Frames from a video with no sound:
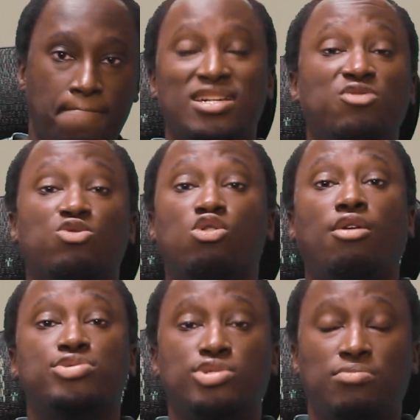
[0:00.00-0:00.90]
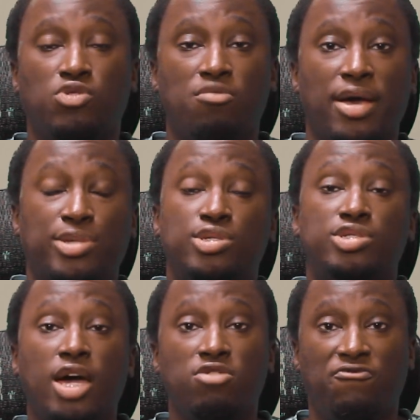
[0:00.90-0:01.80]
And there are also some throwbacks to
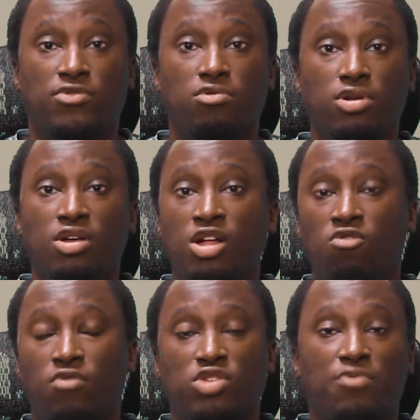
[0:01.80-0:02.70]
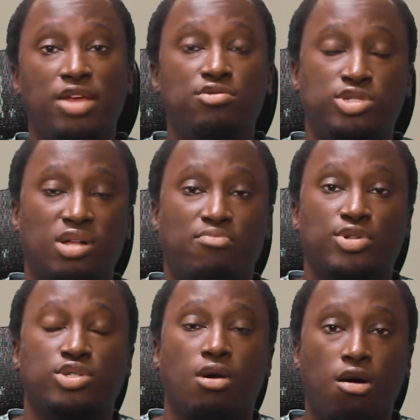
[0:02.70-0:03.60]
Dino Fury. When the Rangers
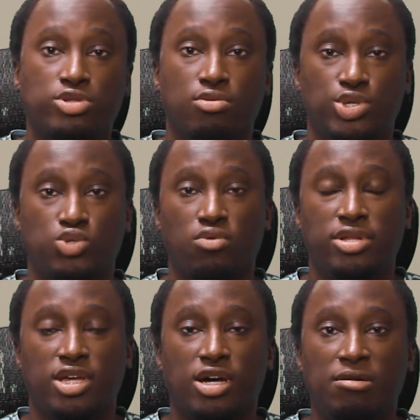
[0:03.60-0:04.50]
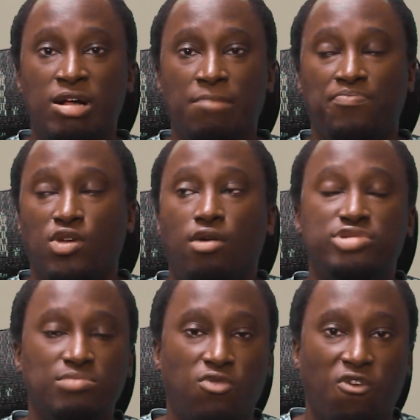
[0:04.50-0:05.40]
teleport to the altar of Zordnia, they all
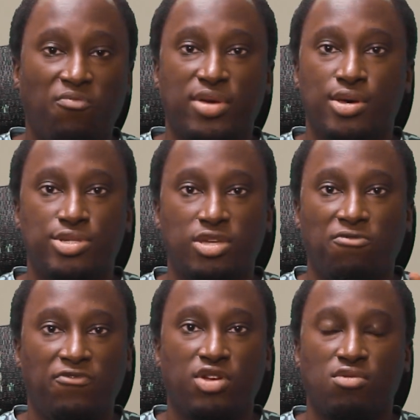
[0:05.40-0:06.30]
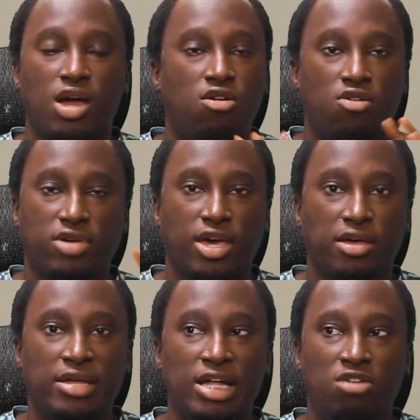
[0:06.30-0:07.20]
demorph because they figure out,
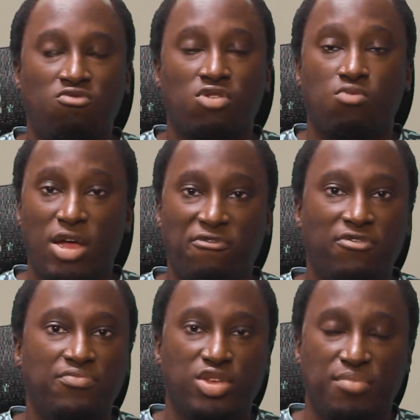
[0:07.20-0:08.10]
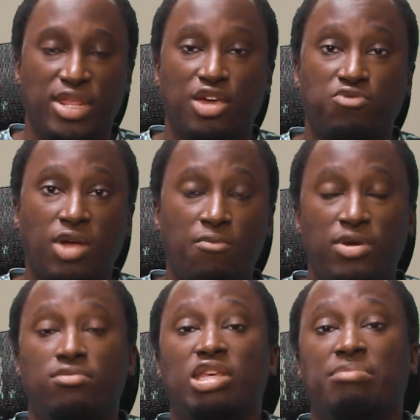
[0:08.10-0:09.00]
okay, we're away from the immediate threat,
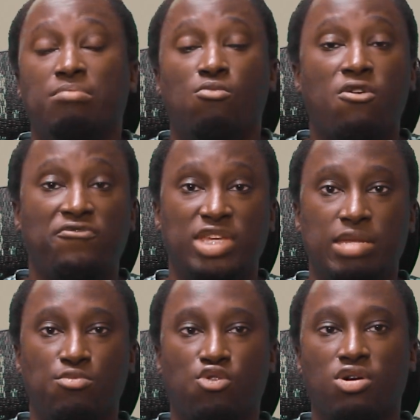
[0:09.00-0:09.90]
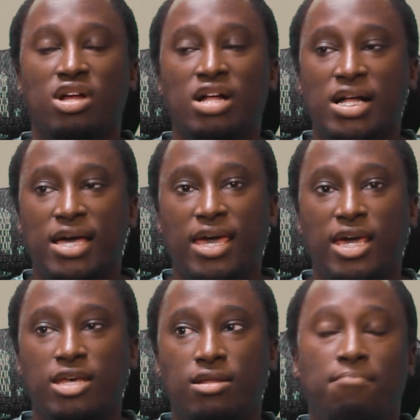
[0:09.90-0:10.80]
we don't need to be morphed anymore.
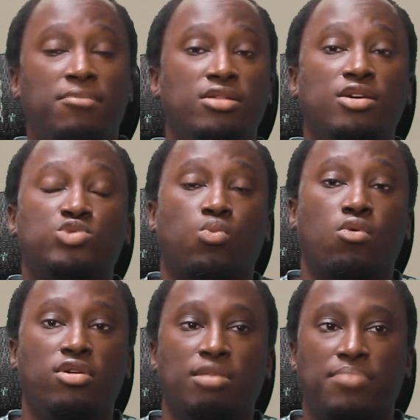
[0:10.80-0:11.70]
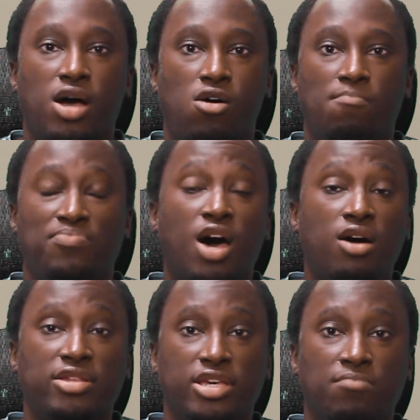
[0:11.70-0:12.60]
And Amelia's worried about
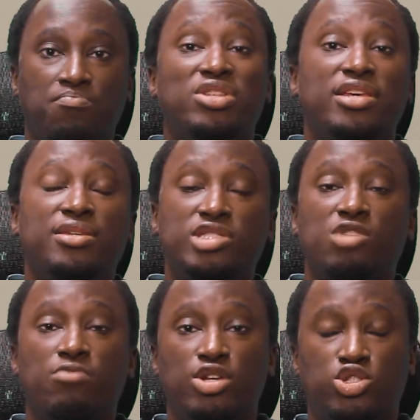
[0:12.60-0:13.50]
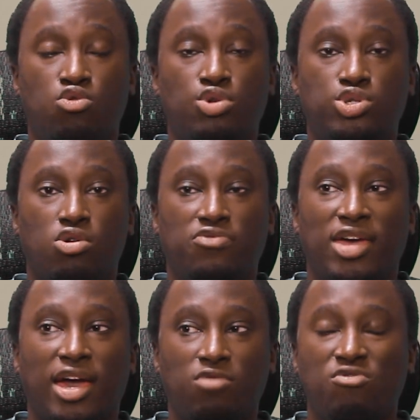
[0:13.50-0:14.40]
Ollie, but Izzy reassures her
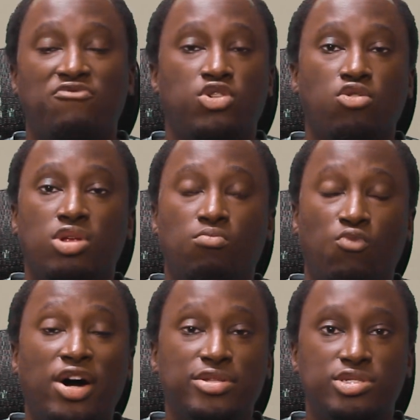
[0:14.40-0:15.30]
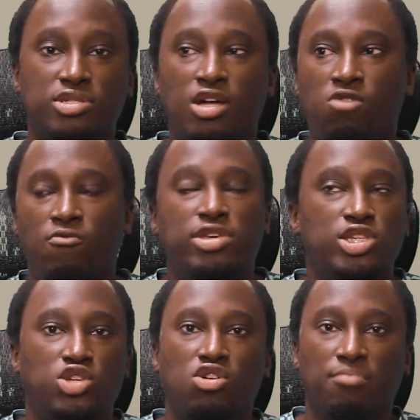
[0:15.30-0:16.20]
that we've cured him once, we
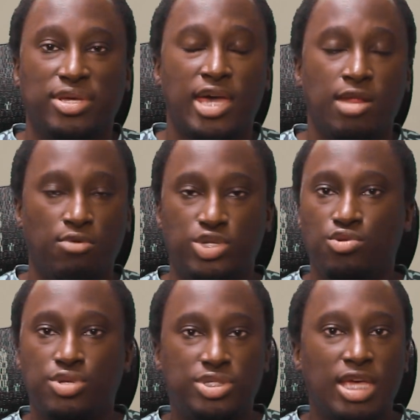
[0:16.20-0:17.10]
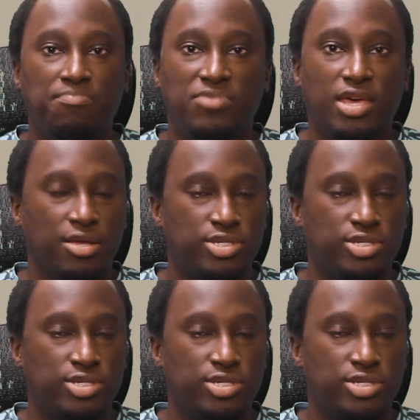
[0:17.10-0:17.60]
can cure him again. We'll just use the same thing.